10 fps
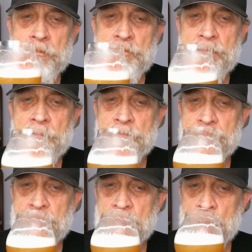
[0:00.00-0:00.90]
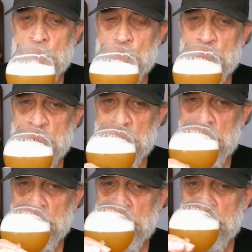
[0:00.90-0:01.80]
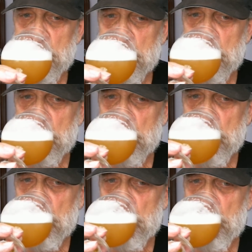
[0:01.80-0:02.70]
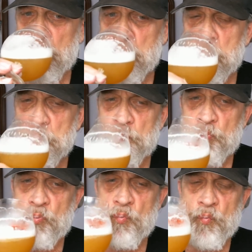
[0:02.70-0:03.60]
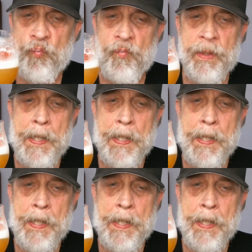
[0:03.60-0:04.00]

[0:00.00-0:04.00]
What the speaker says: Nobody speaks.